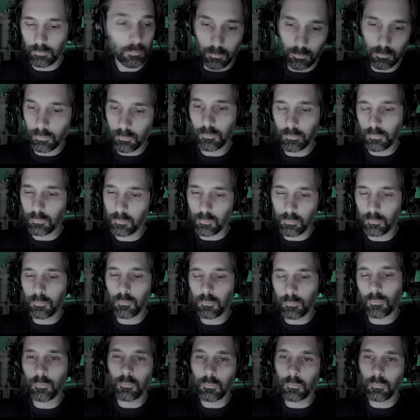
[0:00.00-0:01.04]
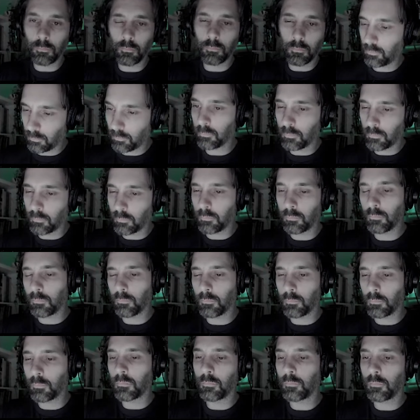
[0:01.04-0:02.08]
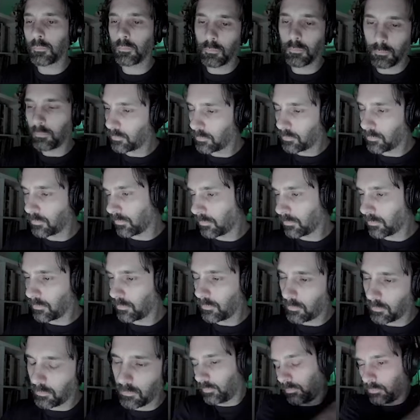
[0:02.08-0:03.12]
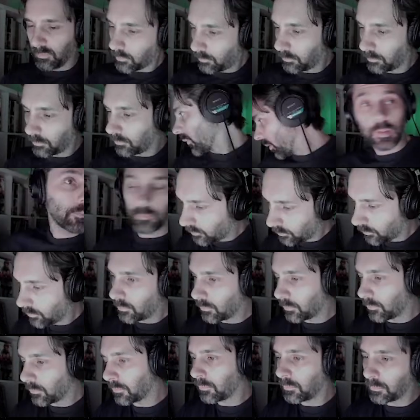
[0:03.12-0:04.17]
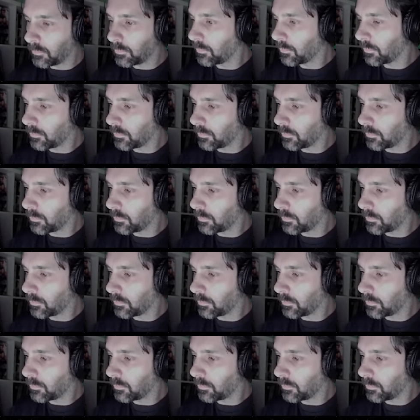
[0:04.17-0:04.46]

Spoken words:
of like how good the guitar playing is, how good the drumming is, and that's a real